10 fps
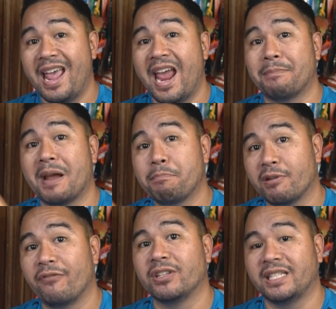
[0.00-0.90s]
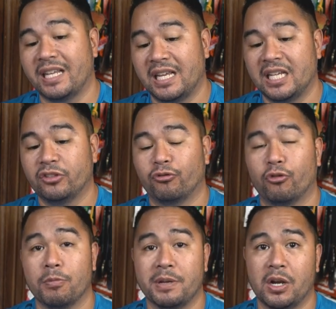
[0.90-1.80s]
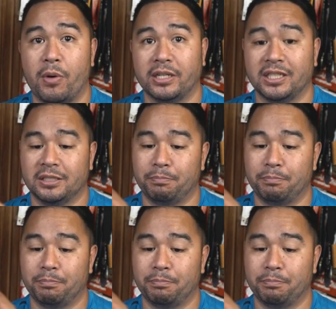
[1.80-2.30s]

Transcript: and my preference is for bigger watches.